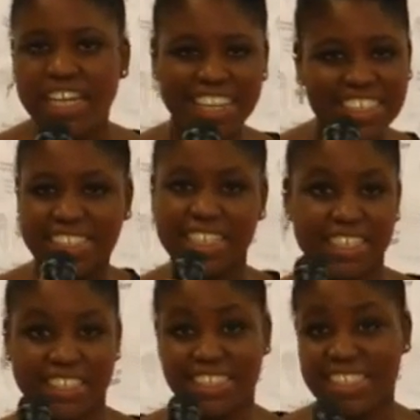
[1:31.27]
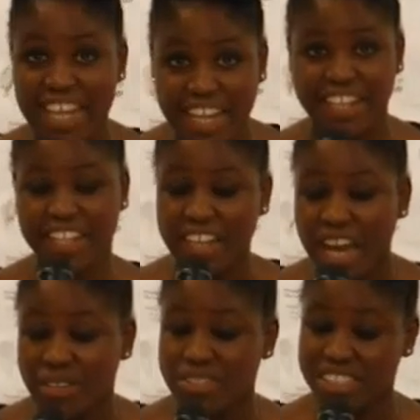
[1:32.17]
It is insane
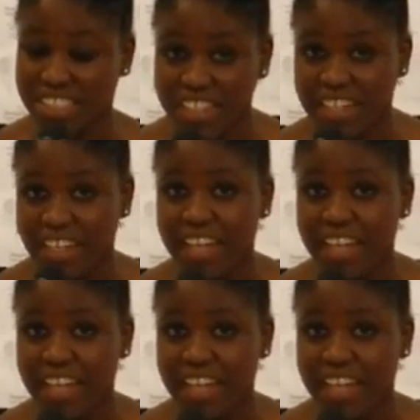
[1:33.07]
out here.